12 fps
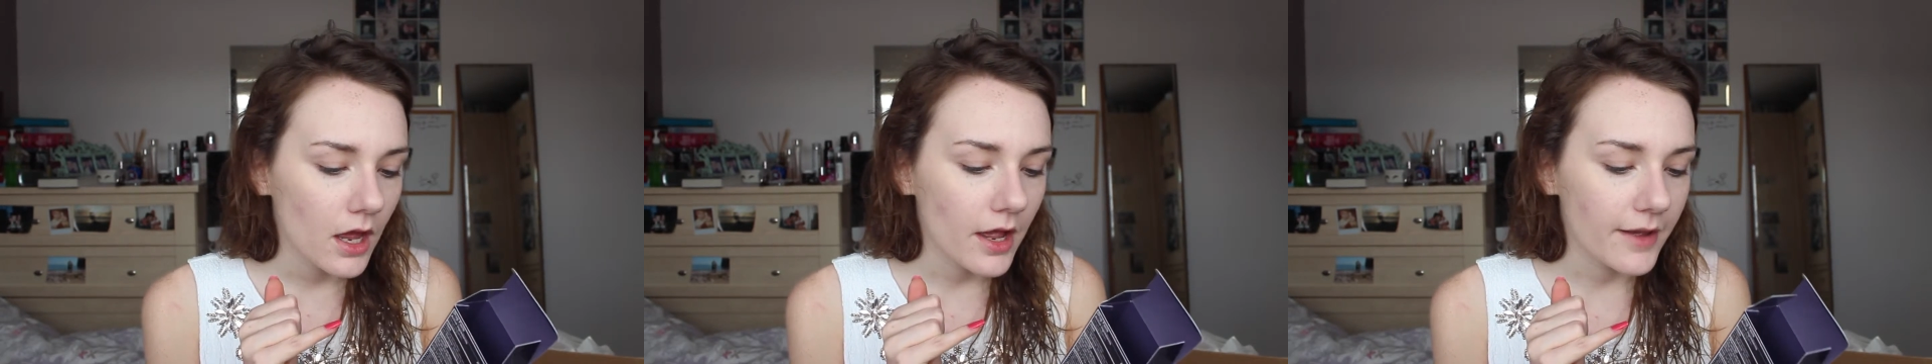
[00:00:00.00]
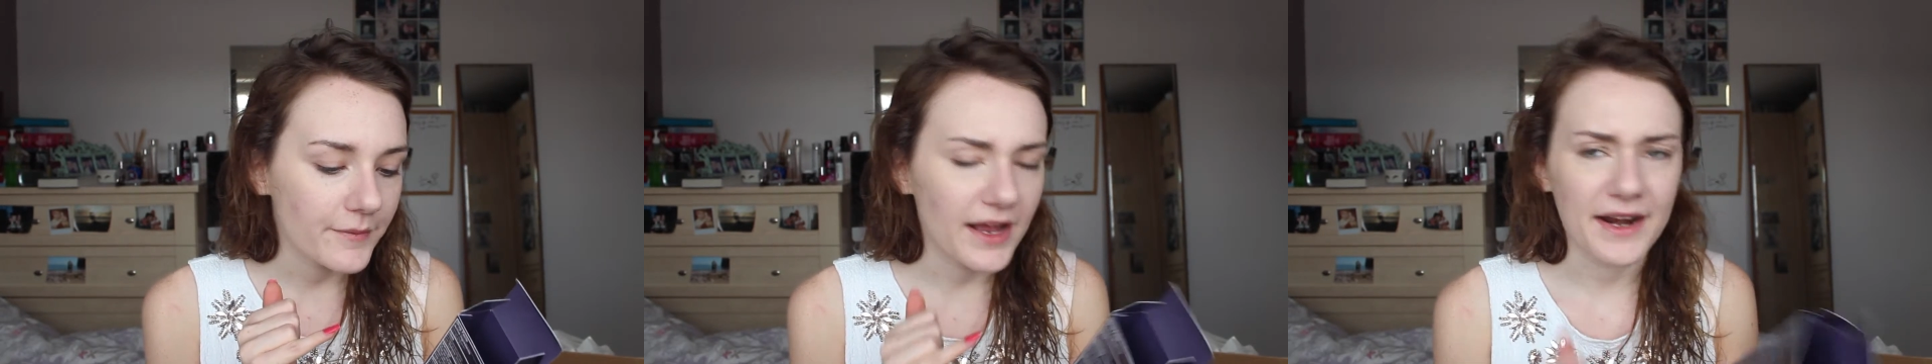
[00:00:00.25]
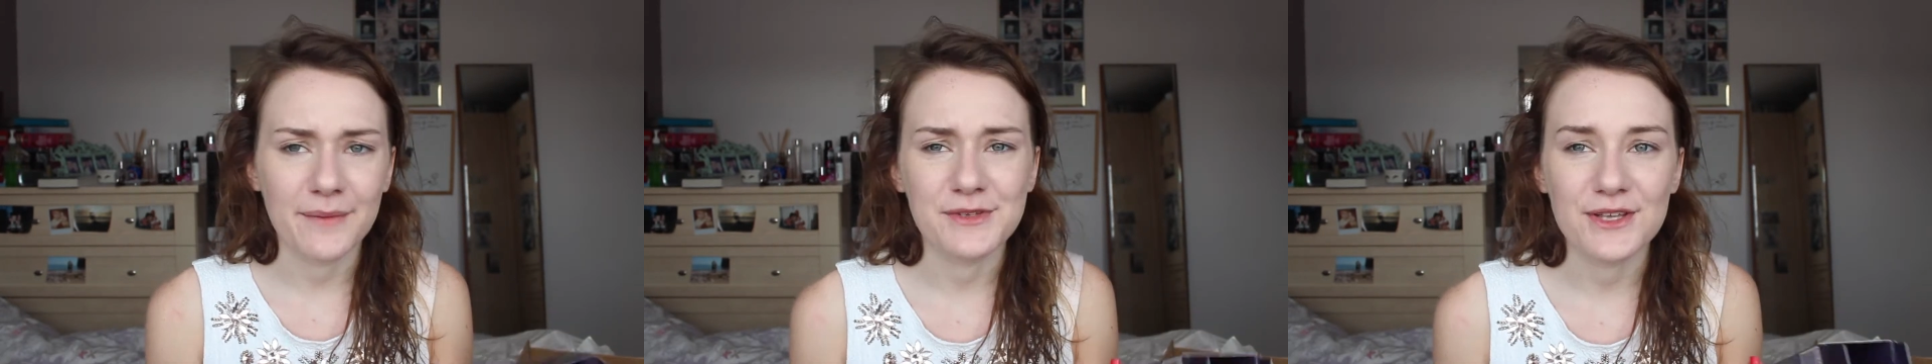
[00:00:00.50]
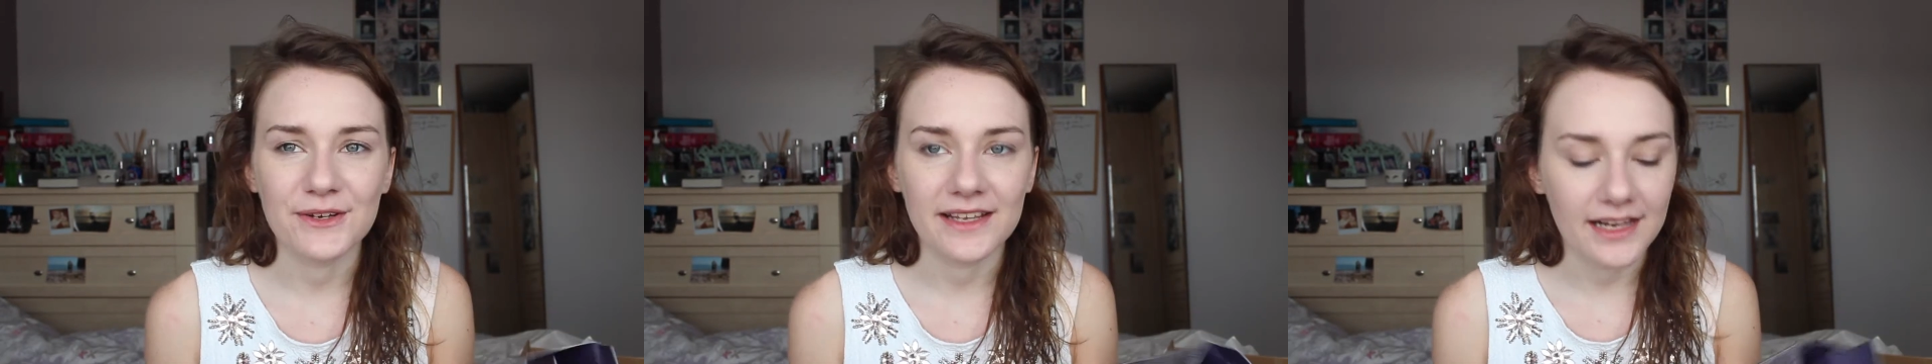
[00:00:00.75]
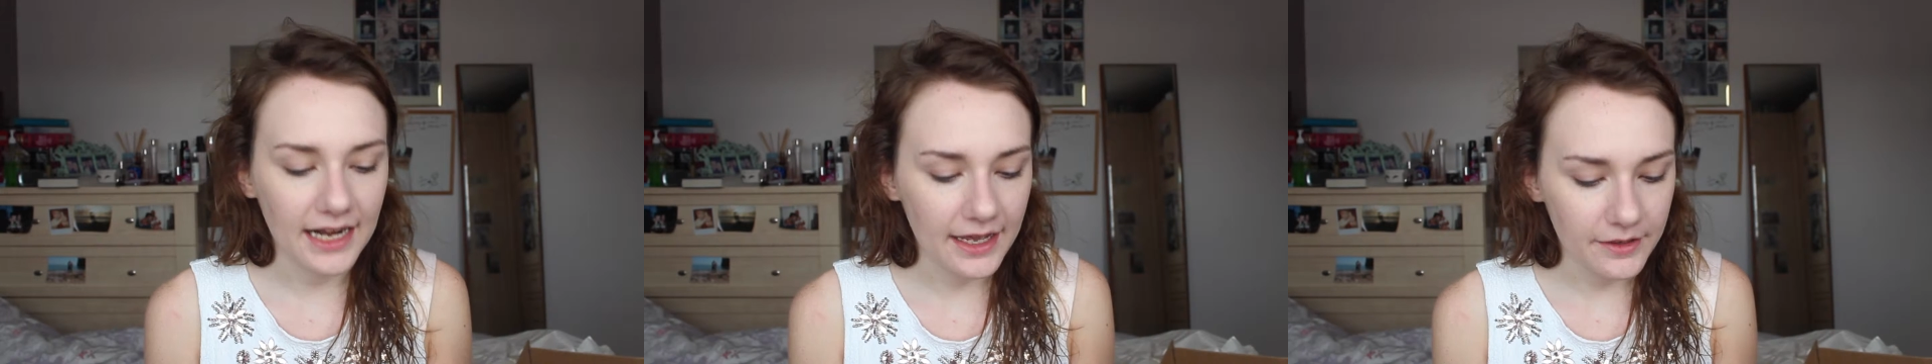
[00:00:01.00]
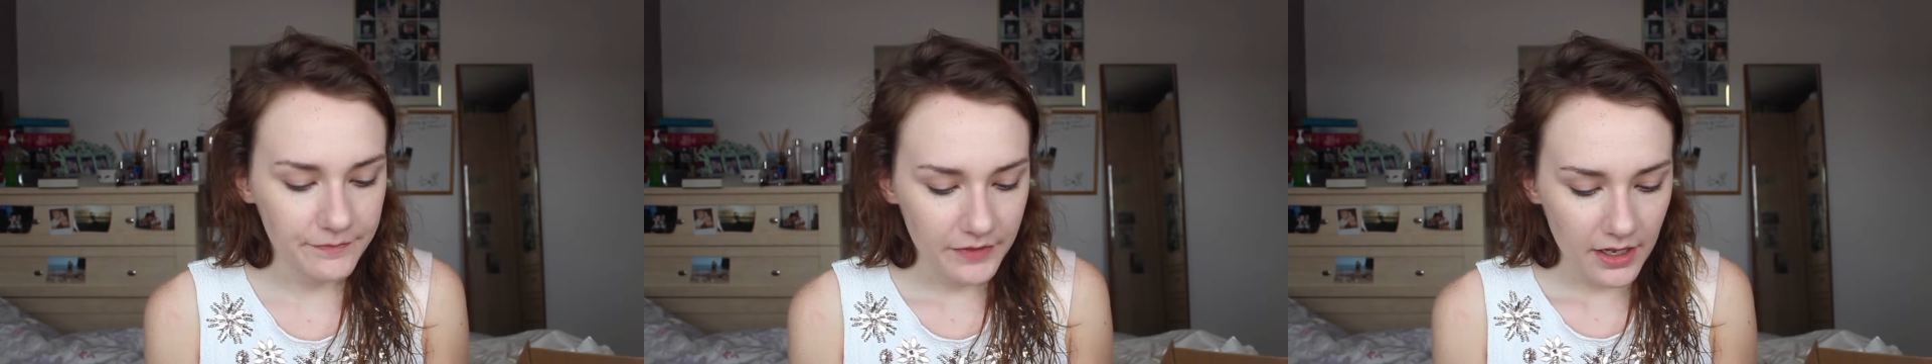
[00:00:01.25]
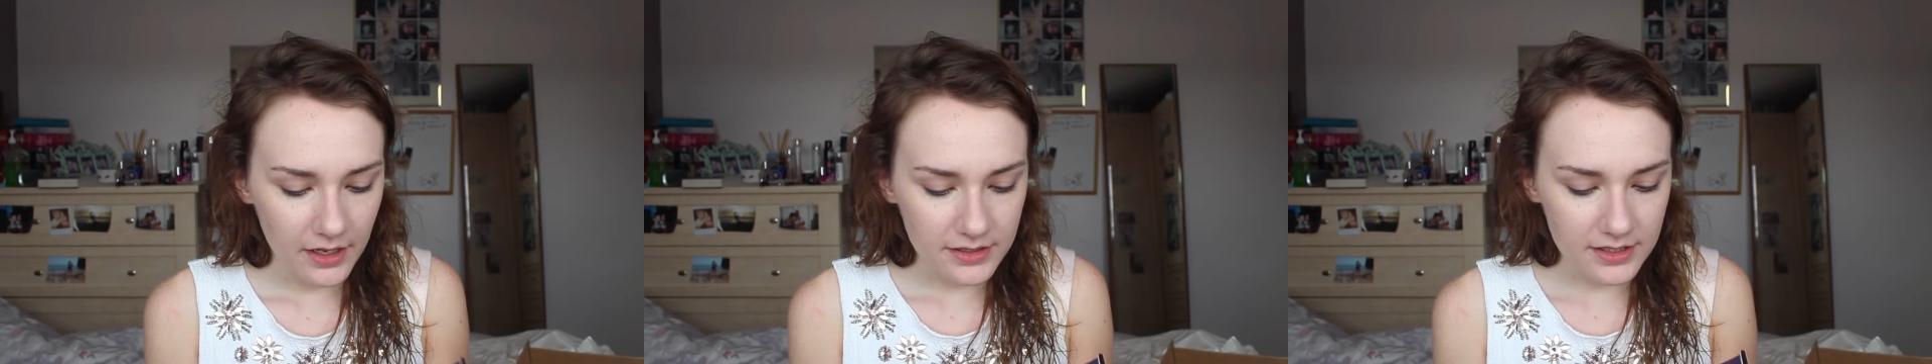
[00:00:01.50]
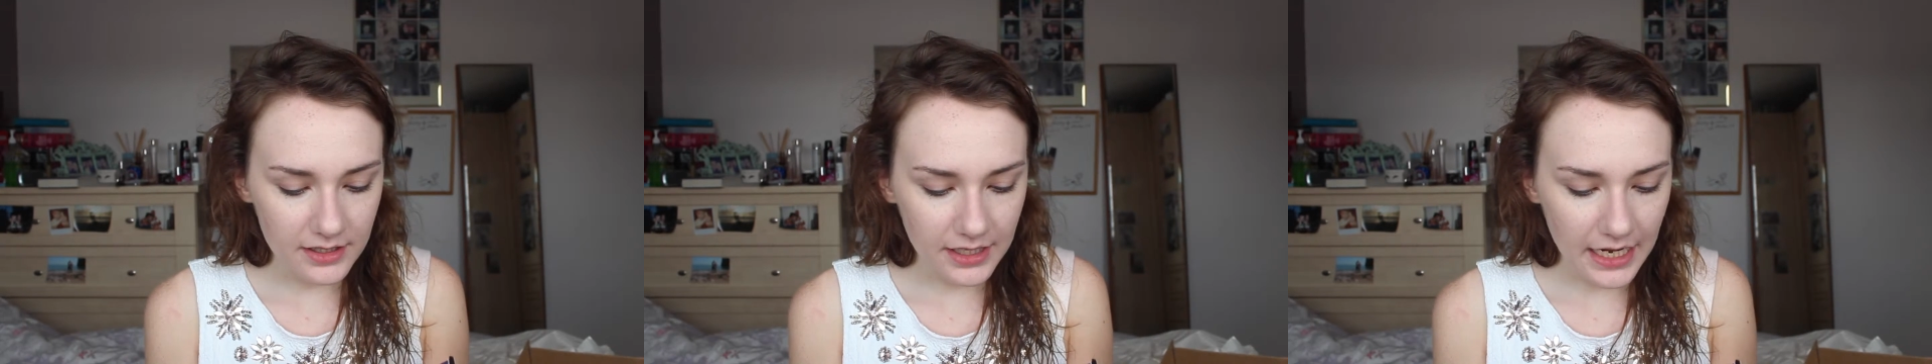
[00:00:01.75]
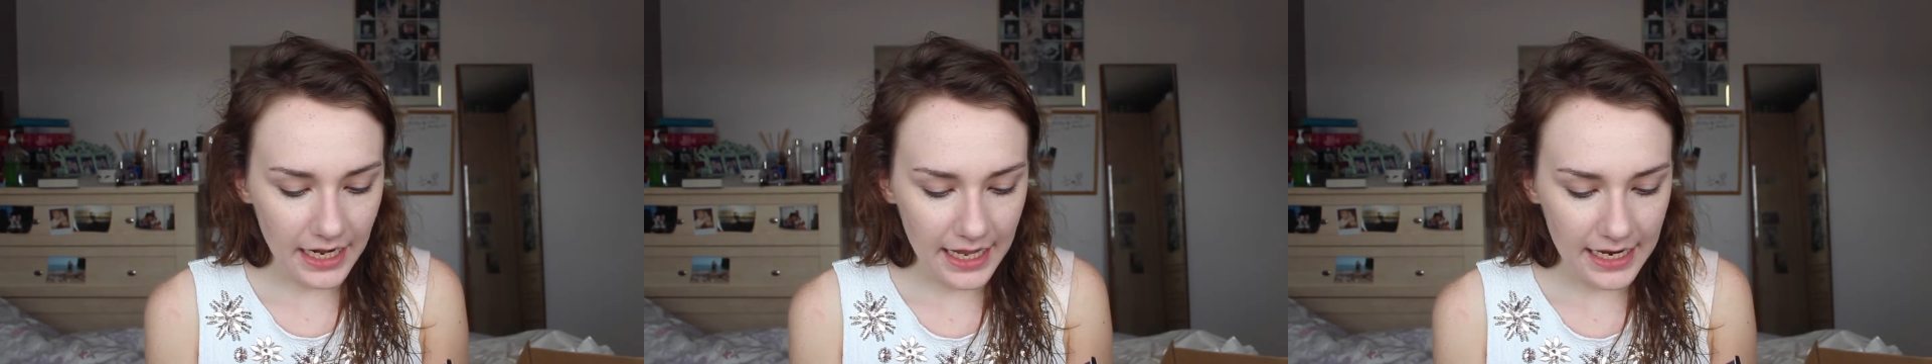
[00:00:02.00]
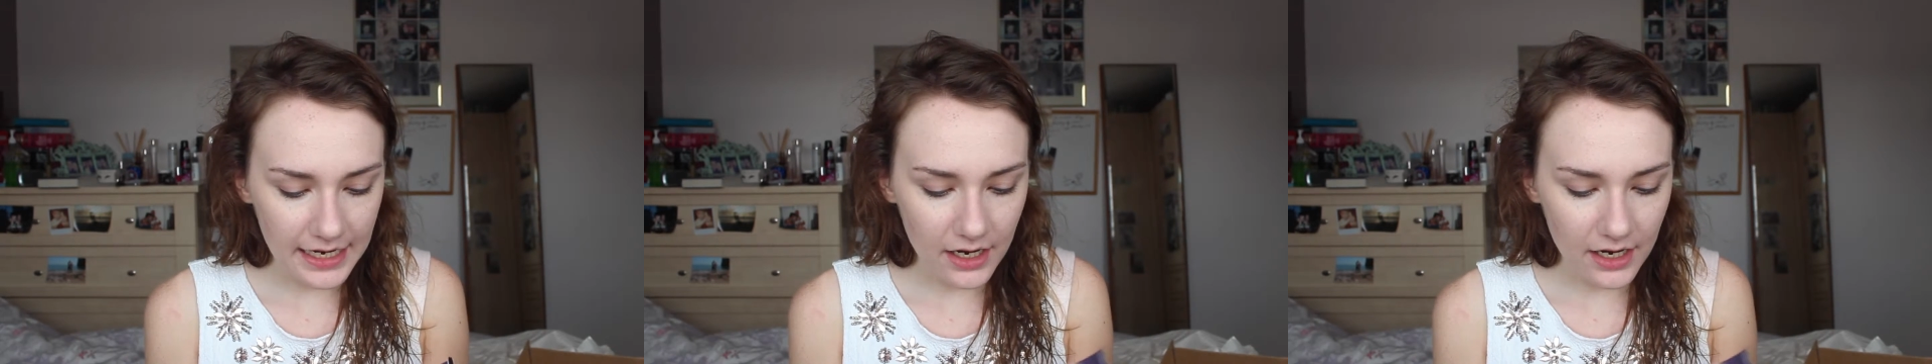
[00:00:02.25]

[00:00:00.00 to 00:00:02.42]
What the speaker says: Amazonian clay. So the clay,